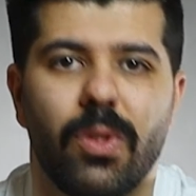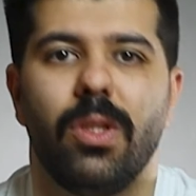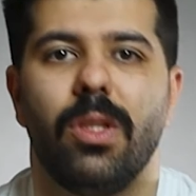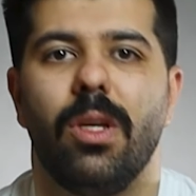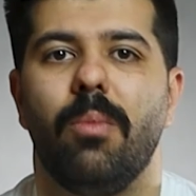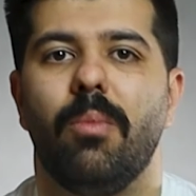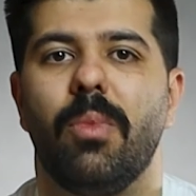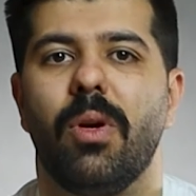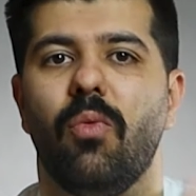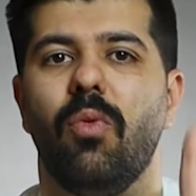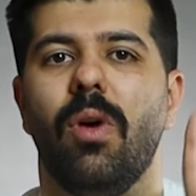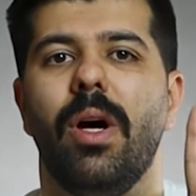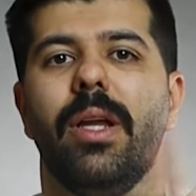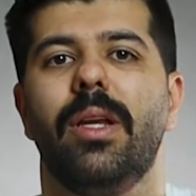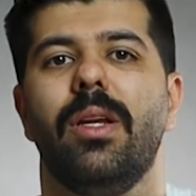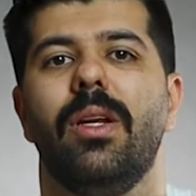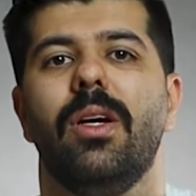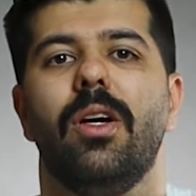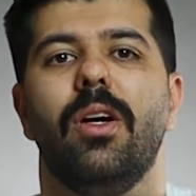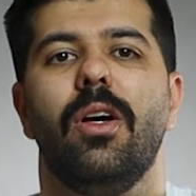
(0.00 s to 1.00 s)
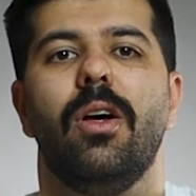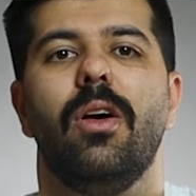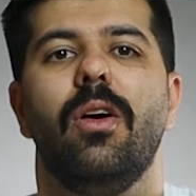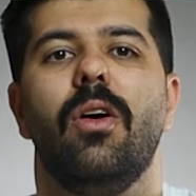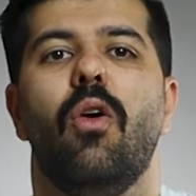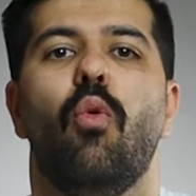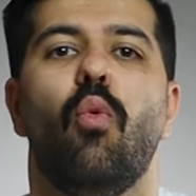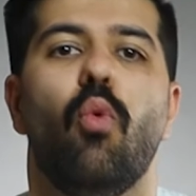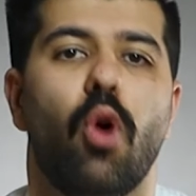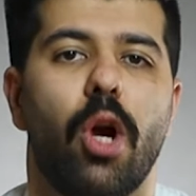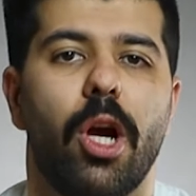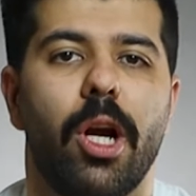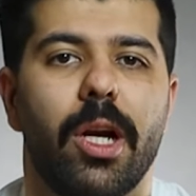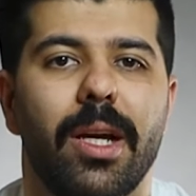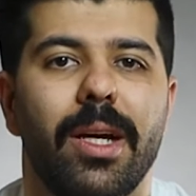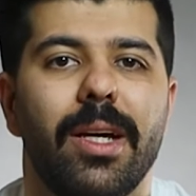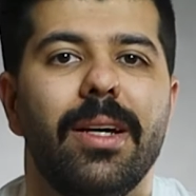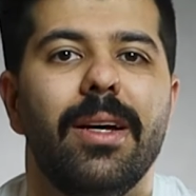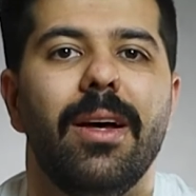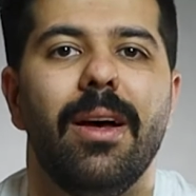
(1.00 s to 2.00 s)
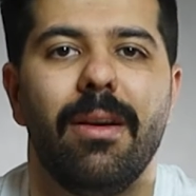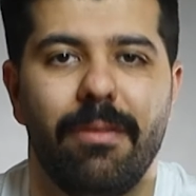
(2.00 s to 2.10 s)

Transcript: Number 1, work